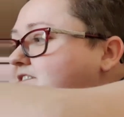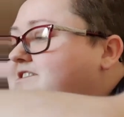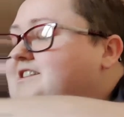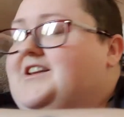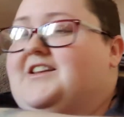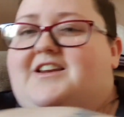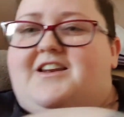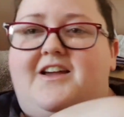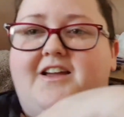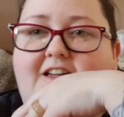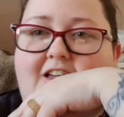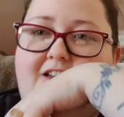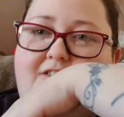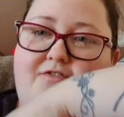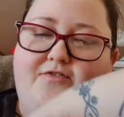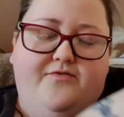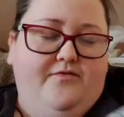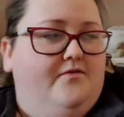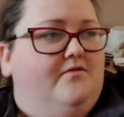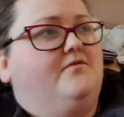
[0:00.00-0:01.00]
silly. Like,
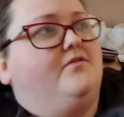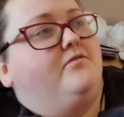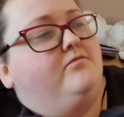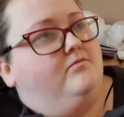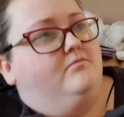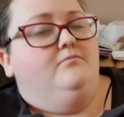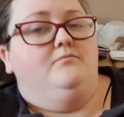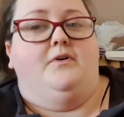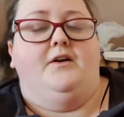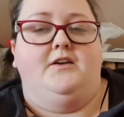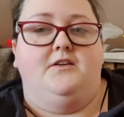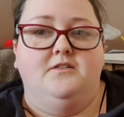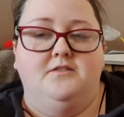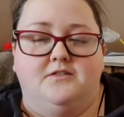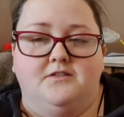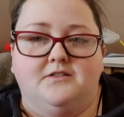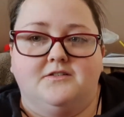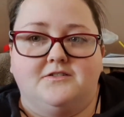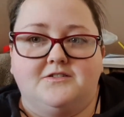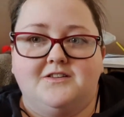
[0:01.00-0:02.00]
if, oh my
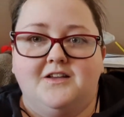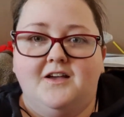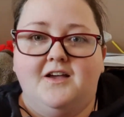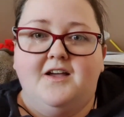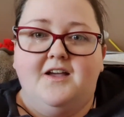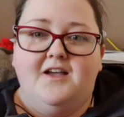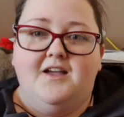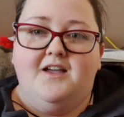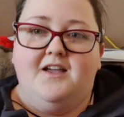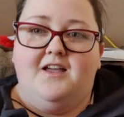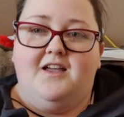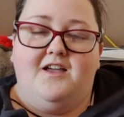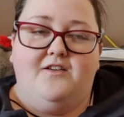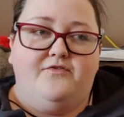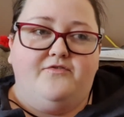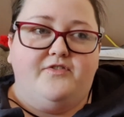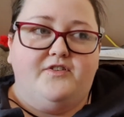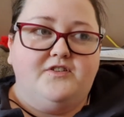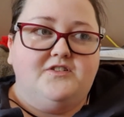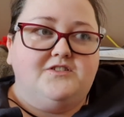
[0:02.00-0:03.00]
goodness,
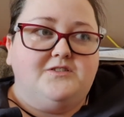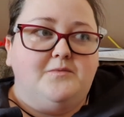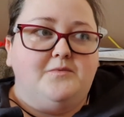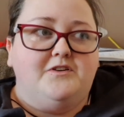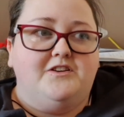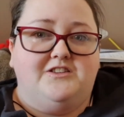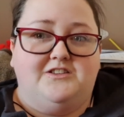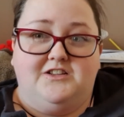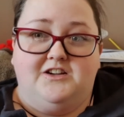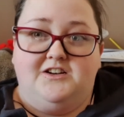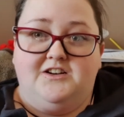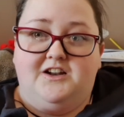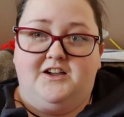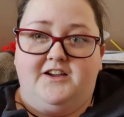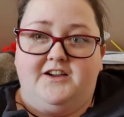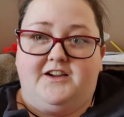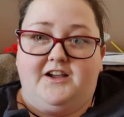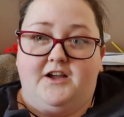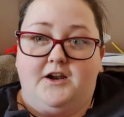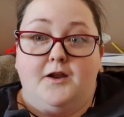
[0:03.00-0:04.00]
if somebody's done
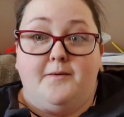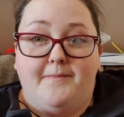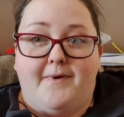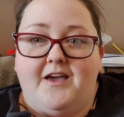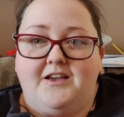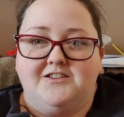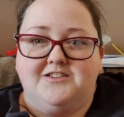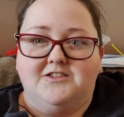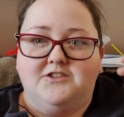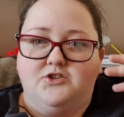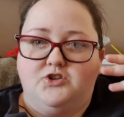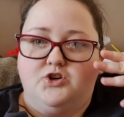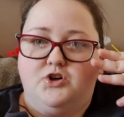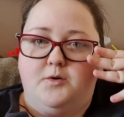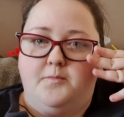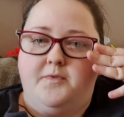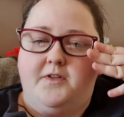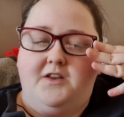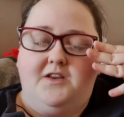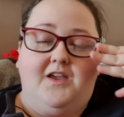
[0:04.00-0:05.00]
like an amazing
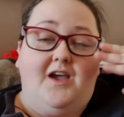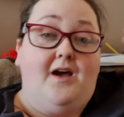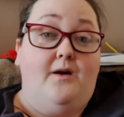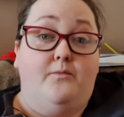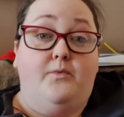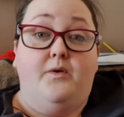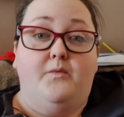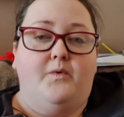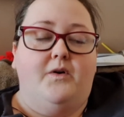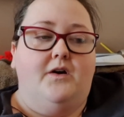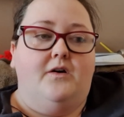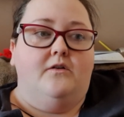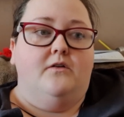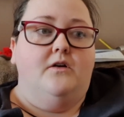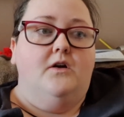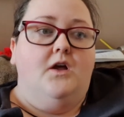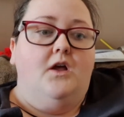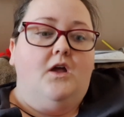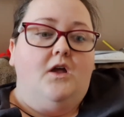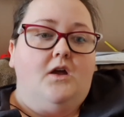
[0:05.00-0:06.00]
job, then yeah, we will.
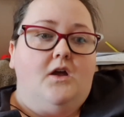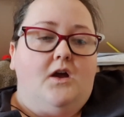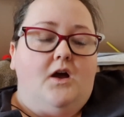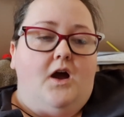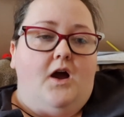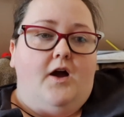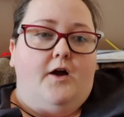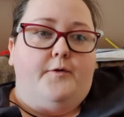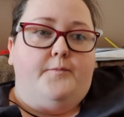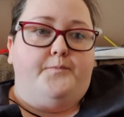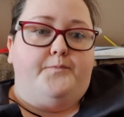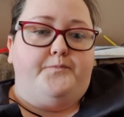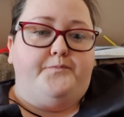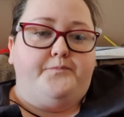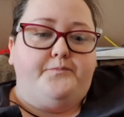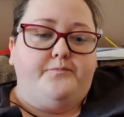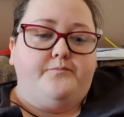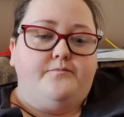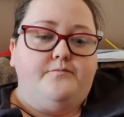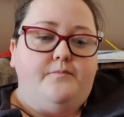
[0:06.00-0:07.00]

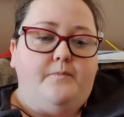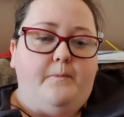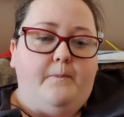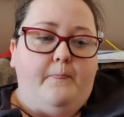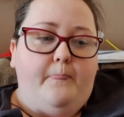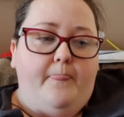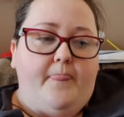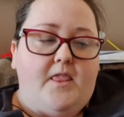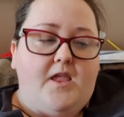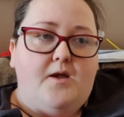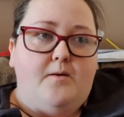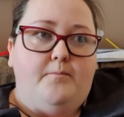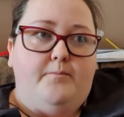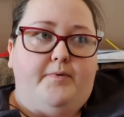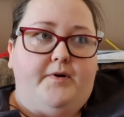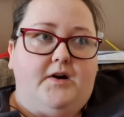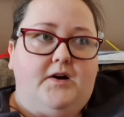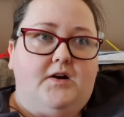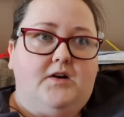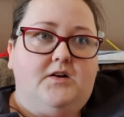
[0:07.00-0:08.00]

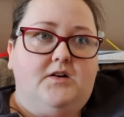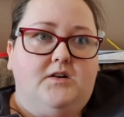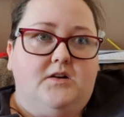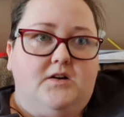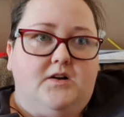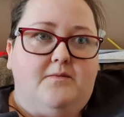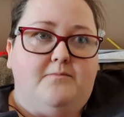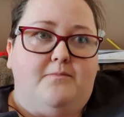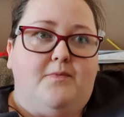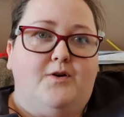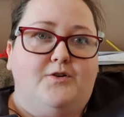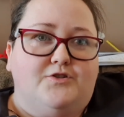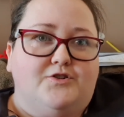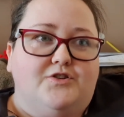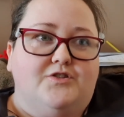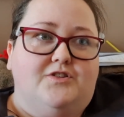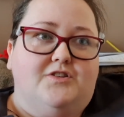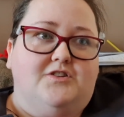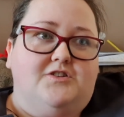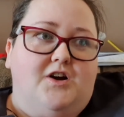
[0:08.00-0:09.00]
But most
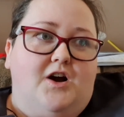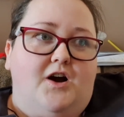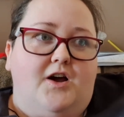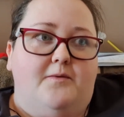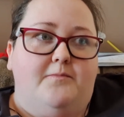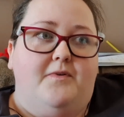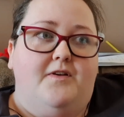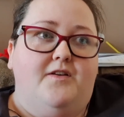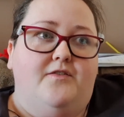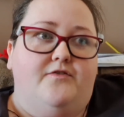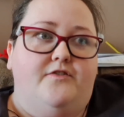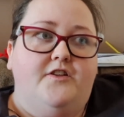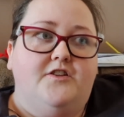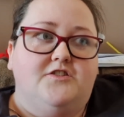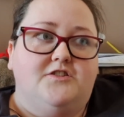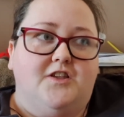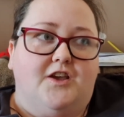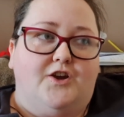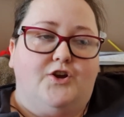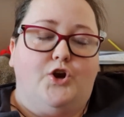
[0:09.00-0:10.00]
of the time, if
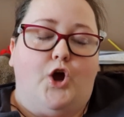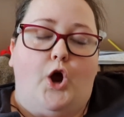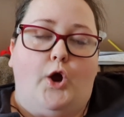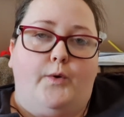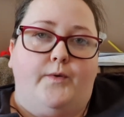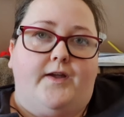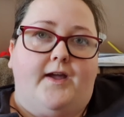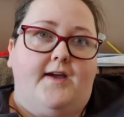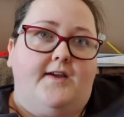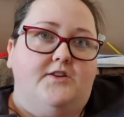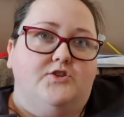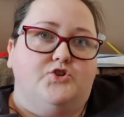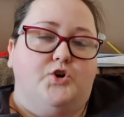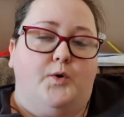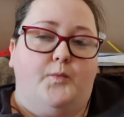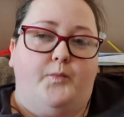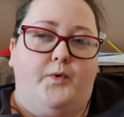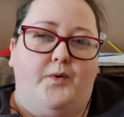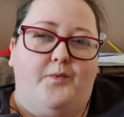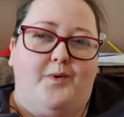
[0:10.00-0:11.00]
it's like an okay
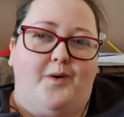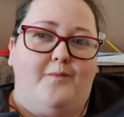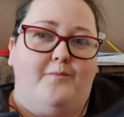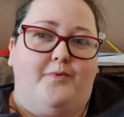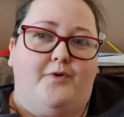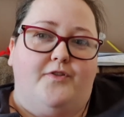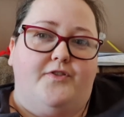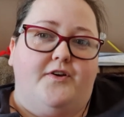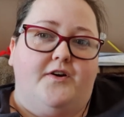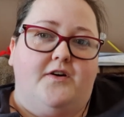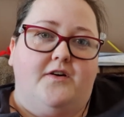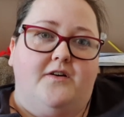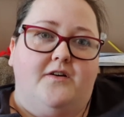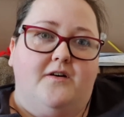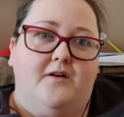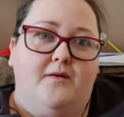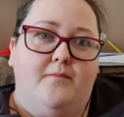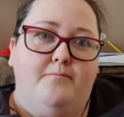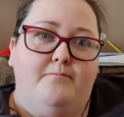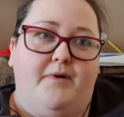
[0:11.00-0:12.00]
job, we won't bother.
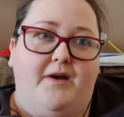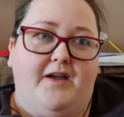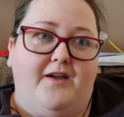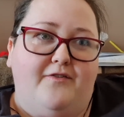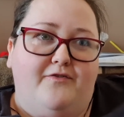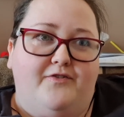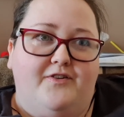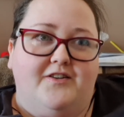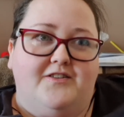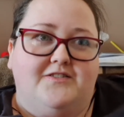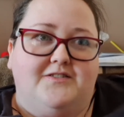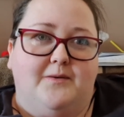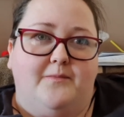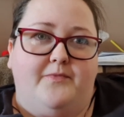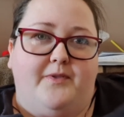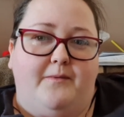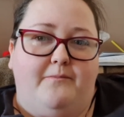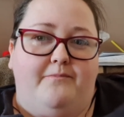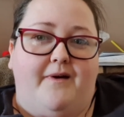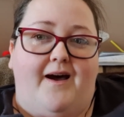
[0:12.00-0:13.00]
But if it's
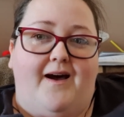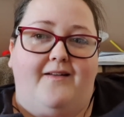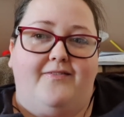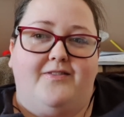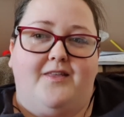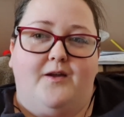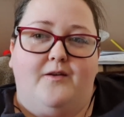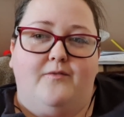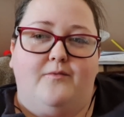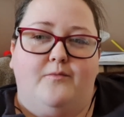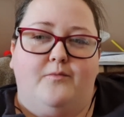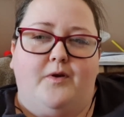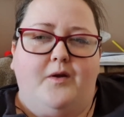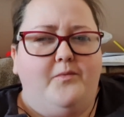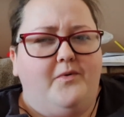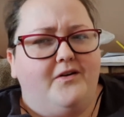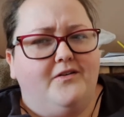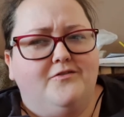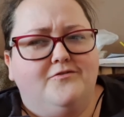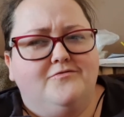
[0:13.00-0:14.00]
something bad, then we
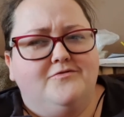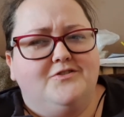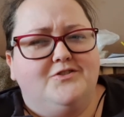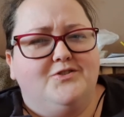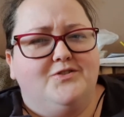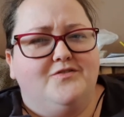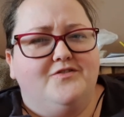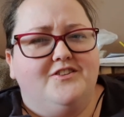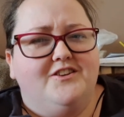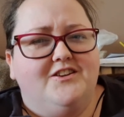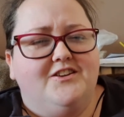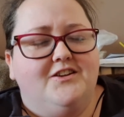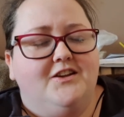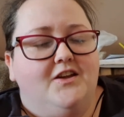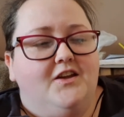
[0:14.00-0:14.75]
will, sort of thing.